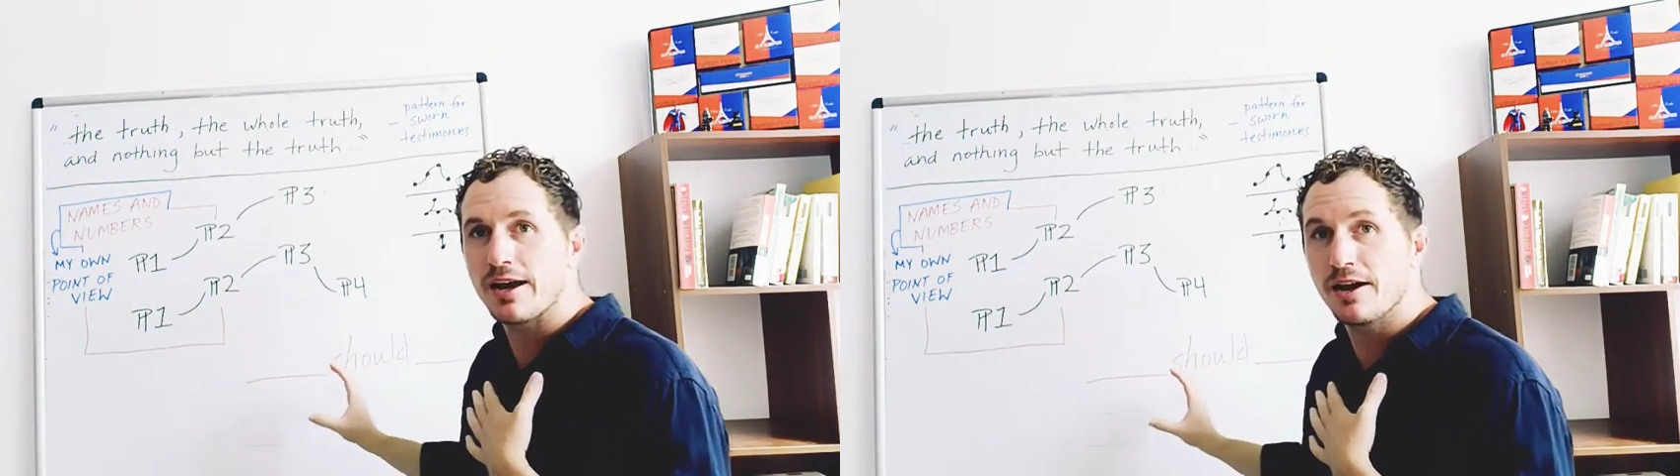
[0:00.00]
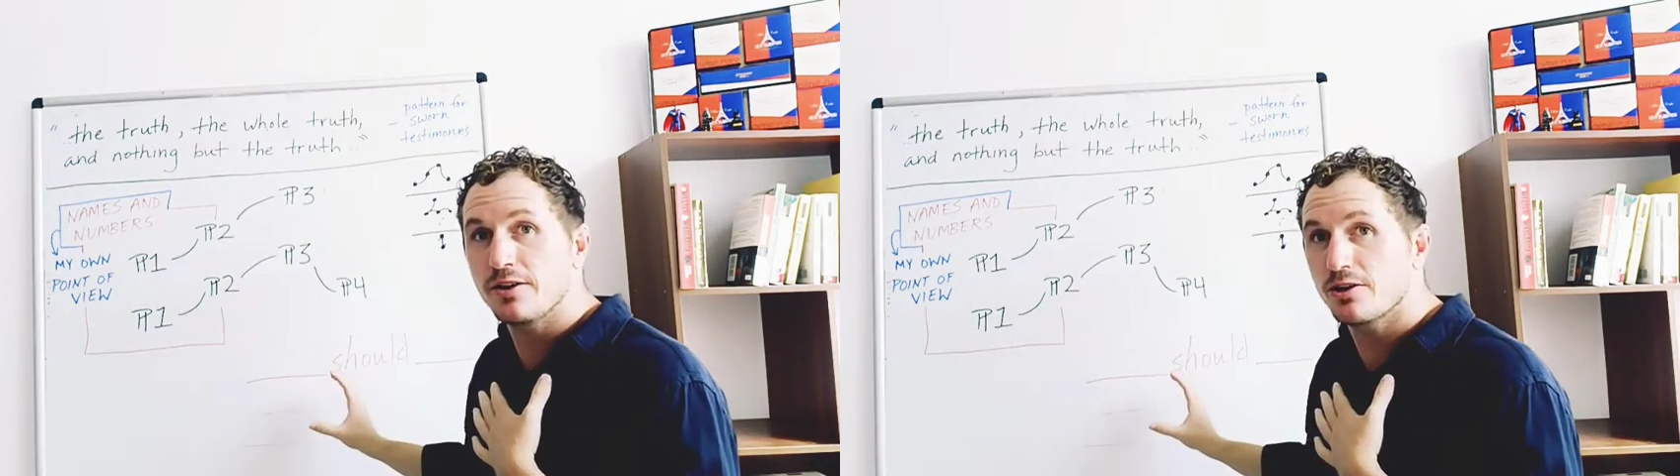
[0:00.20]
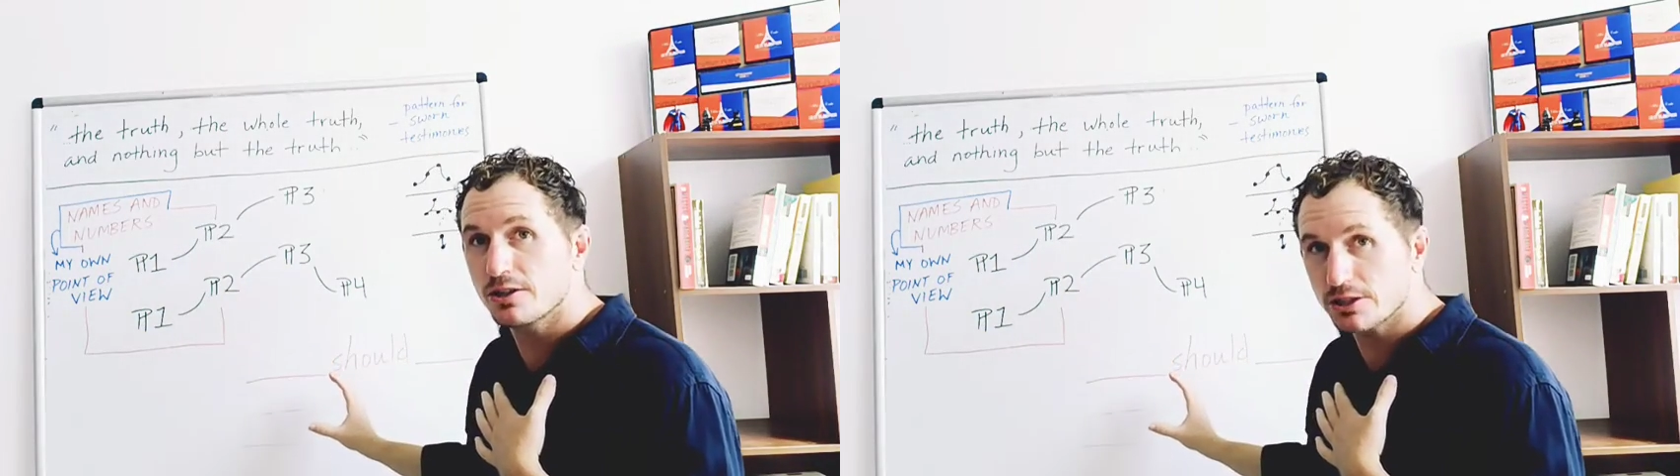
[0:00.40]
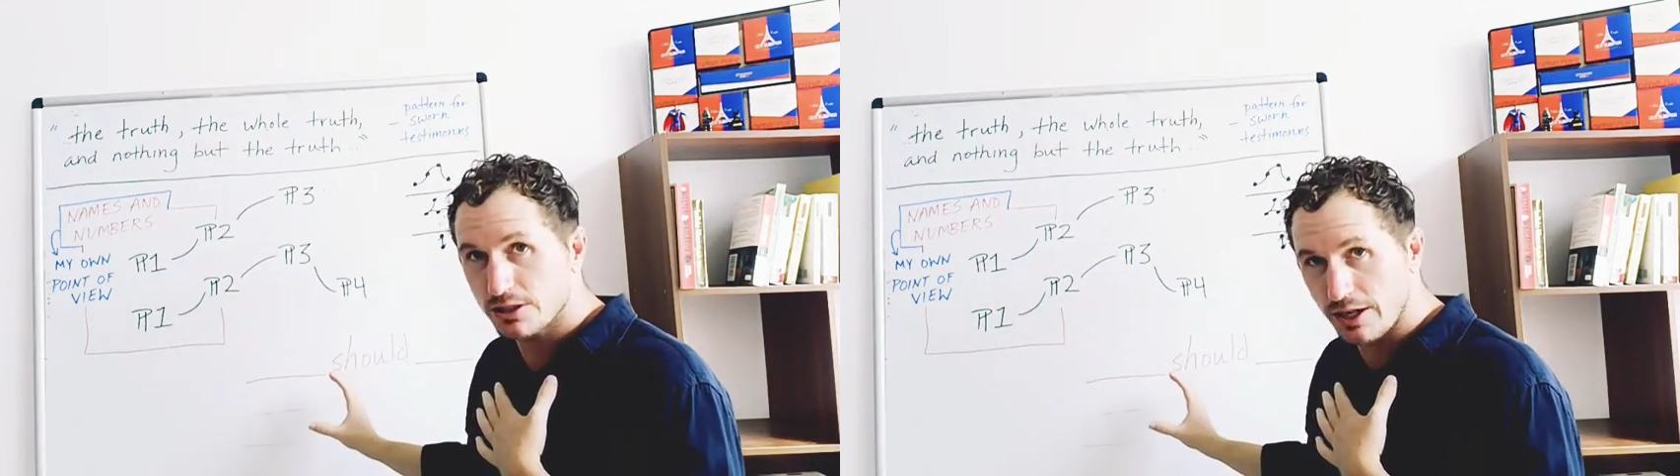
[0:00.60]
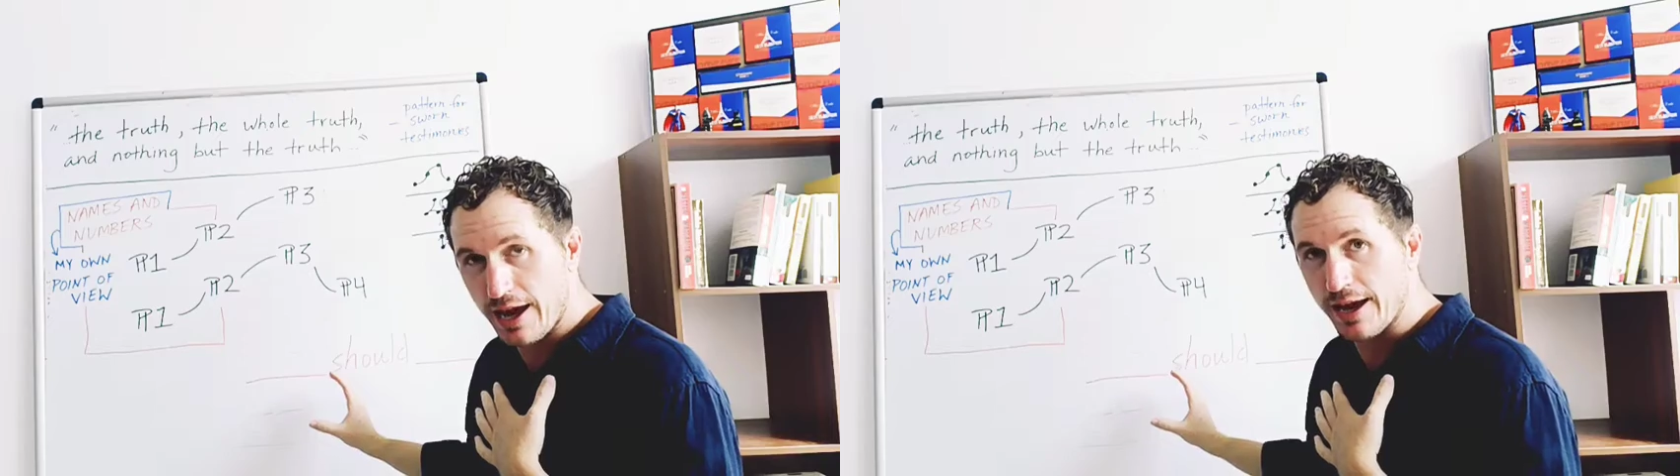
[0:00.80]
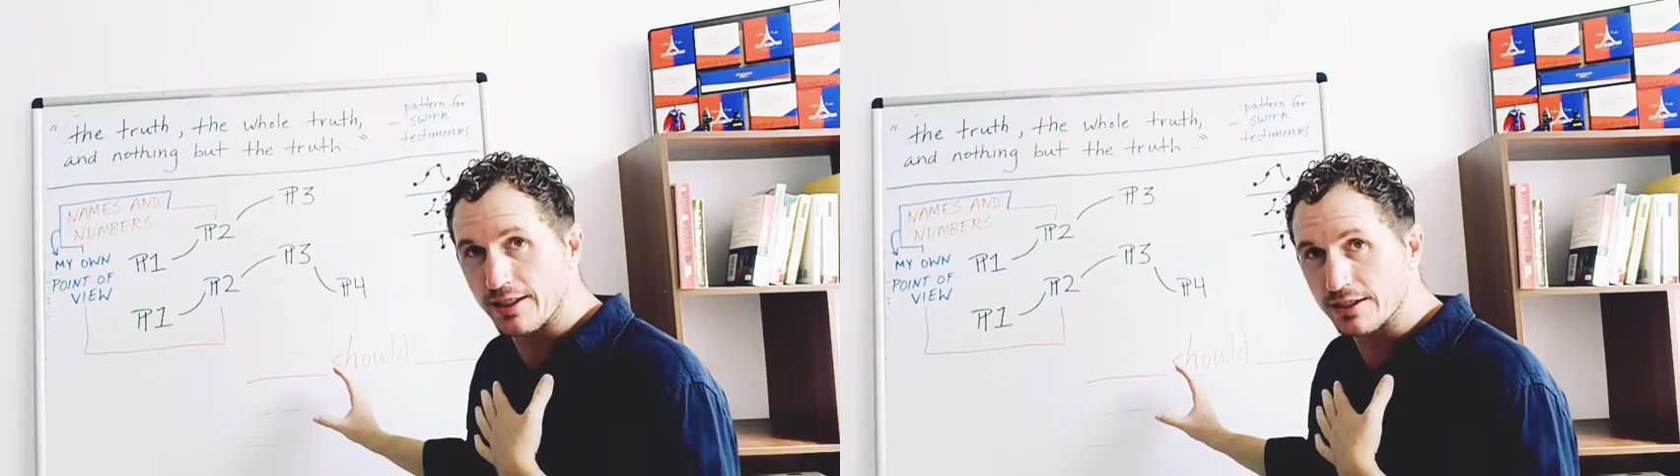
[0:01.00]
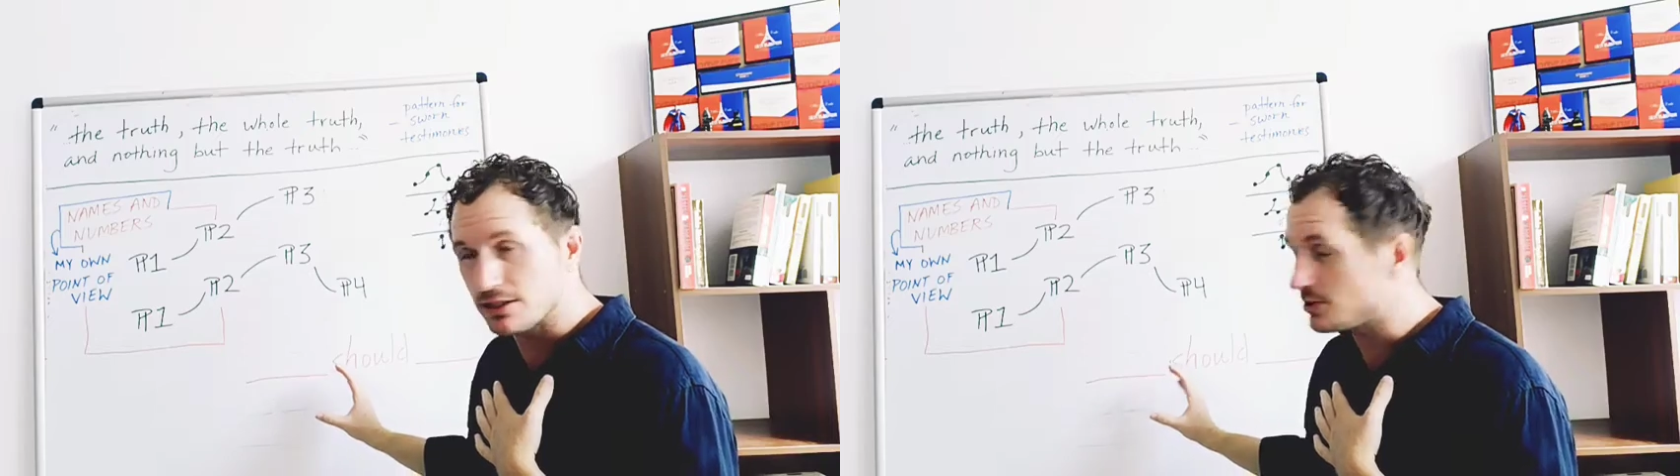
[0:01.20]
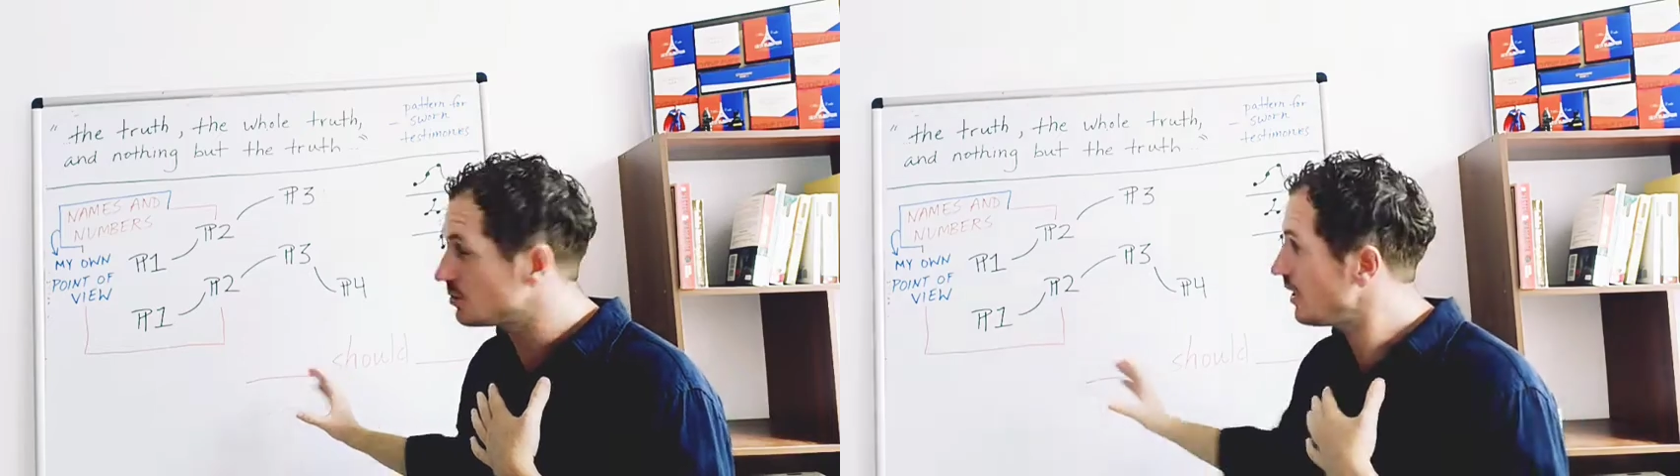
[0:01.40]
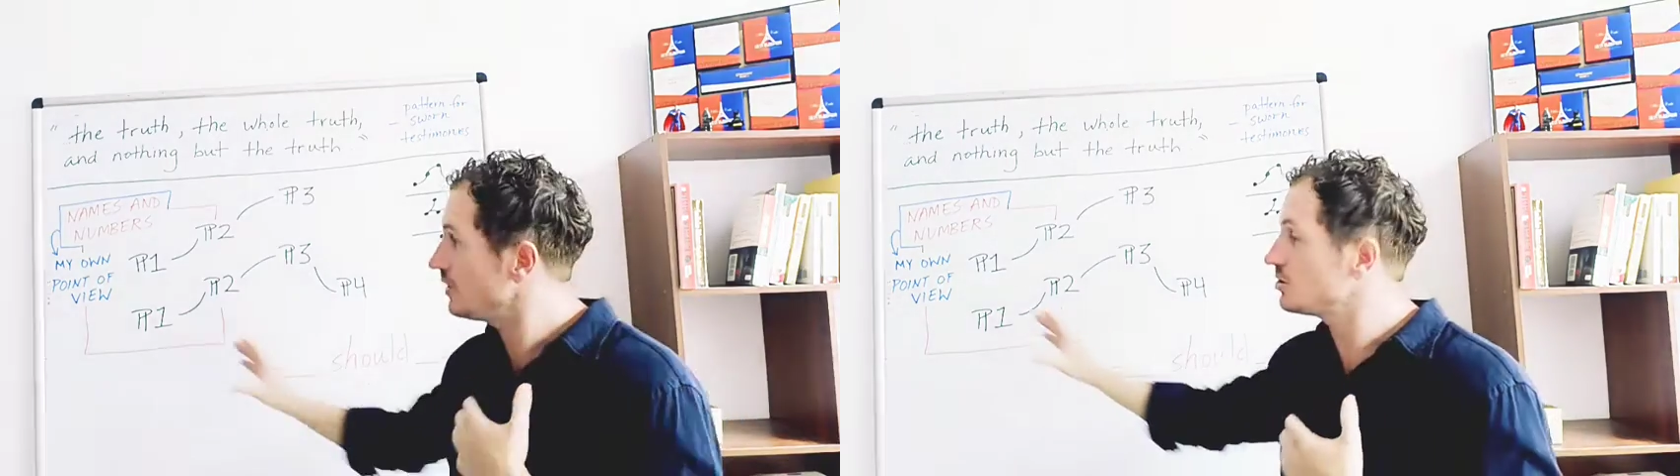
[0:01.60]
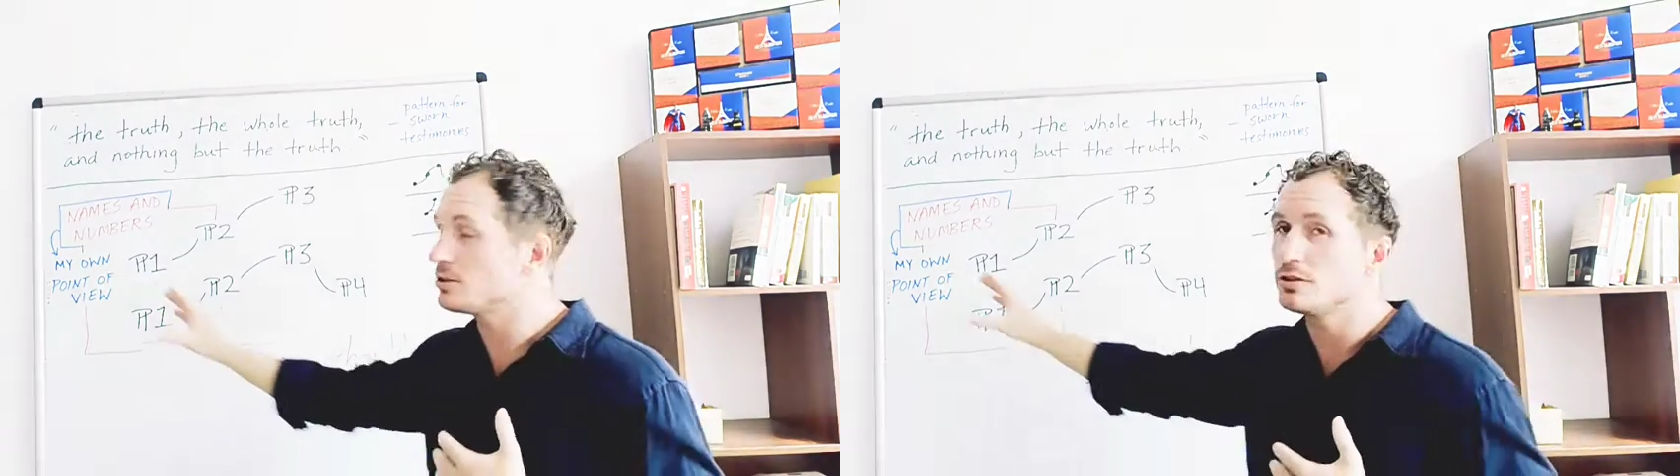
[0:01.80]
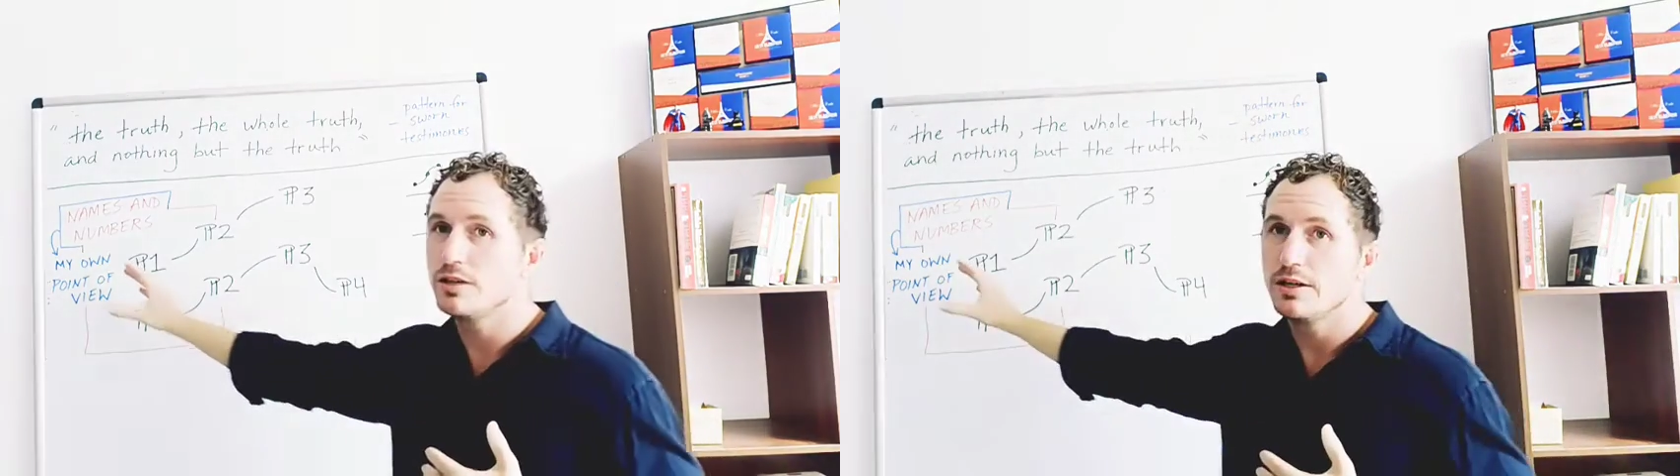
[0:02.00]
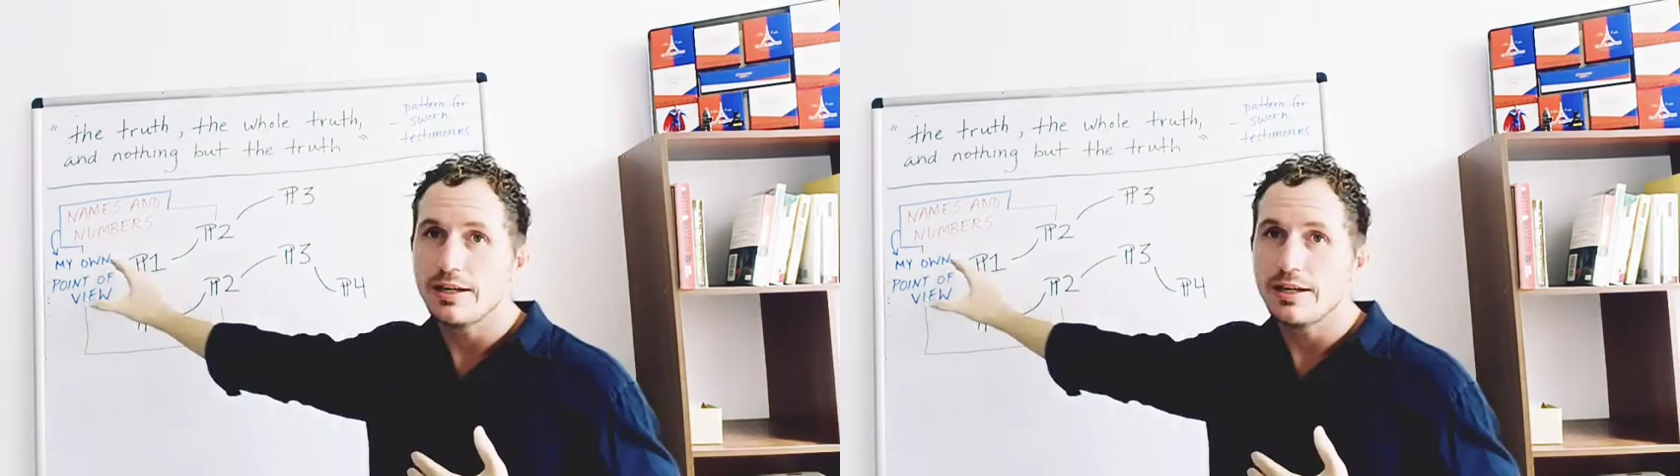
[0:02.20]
understand the situation